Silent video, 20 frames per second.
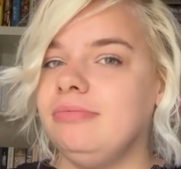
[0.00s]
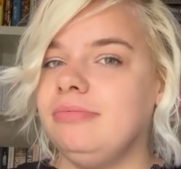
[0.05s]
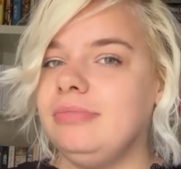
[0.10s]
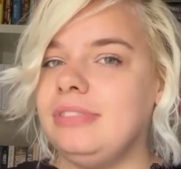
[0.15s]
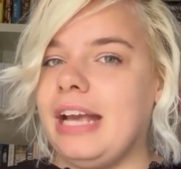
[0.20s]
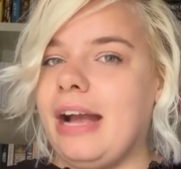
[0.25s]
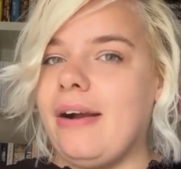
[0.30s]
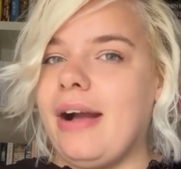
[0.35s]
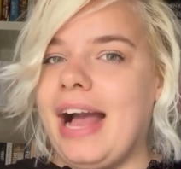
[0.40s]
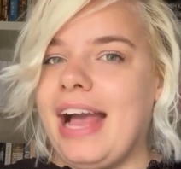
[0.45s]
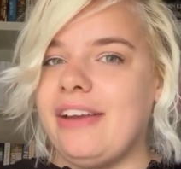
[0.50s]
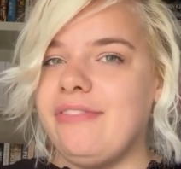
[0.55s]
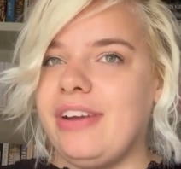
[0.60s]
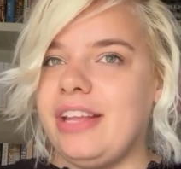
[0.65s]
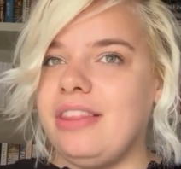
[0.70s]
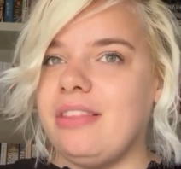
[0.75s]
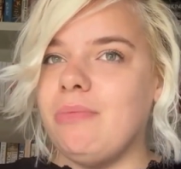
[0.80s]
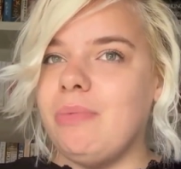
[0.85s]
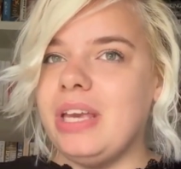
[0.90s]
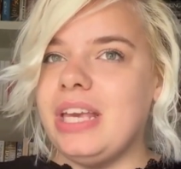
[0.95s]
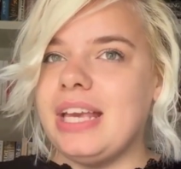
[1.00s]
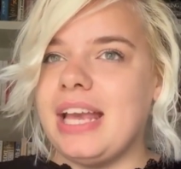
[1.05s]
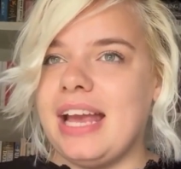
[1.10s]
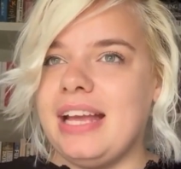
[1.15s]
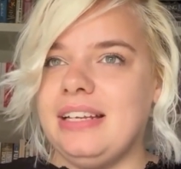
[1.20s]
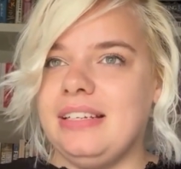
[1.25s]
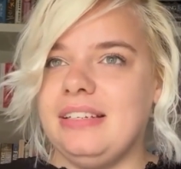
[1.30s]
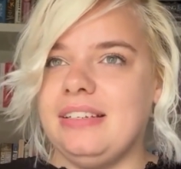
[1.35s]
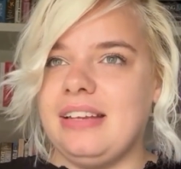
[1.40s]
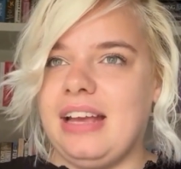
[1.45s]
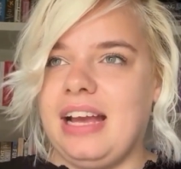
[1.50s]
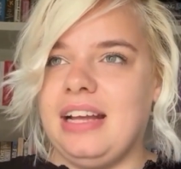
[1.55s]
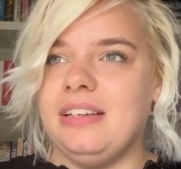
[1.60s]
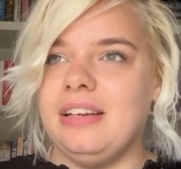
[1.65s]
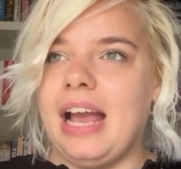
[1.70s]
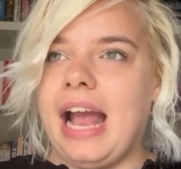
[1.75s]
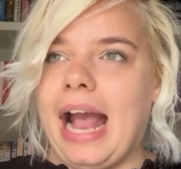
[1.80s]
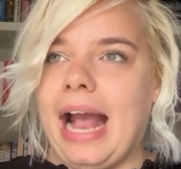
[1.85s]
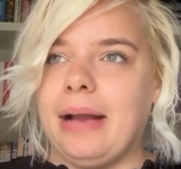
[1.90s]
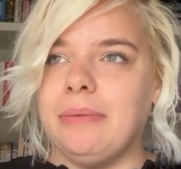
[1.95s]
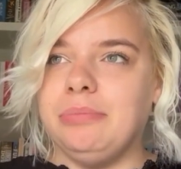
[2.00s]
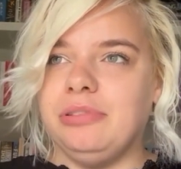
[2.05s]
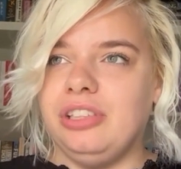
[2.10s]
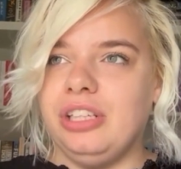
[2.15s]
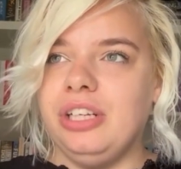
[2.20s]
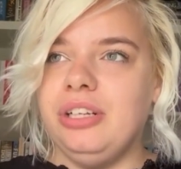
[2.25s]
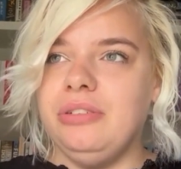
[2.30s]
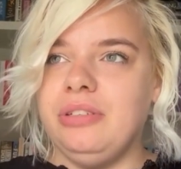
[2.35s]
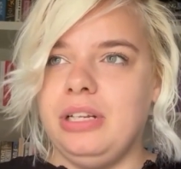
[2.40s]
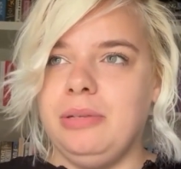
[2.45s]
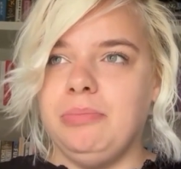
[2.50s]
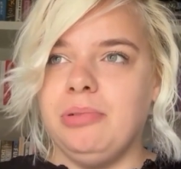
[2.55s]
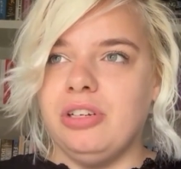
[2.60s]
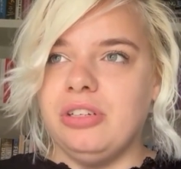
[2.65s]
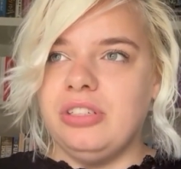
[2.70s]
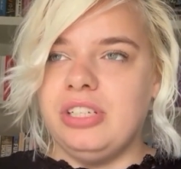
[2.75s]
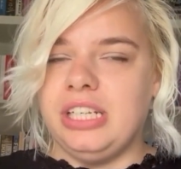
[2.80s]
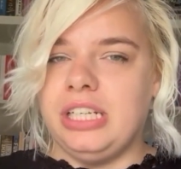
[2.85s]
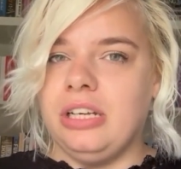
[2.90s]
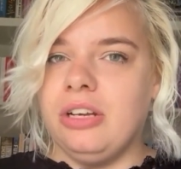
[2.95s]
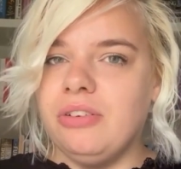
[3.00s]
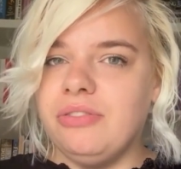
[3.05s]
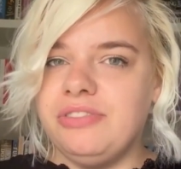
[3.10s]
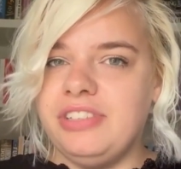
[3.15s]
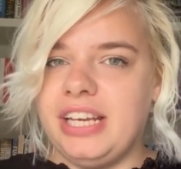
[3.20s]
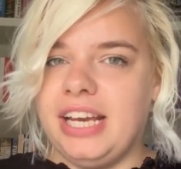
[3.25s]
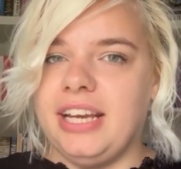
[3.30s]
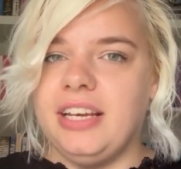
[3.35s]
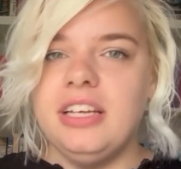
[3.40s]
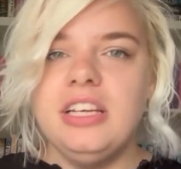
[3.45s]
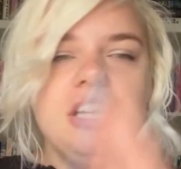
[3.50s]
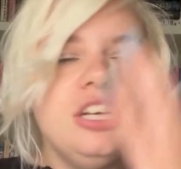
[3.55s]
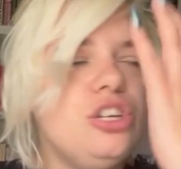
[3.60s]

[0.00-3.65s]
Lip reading: Now, I read The Weekend and absolutely bloody loved it.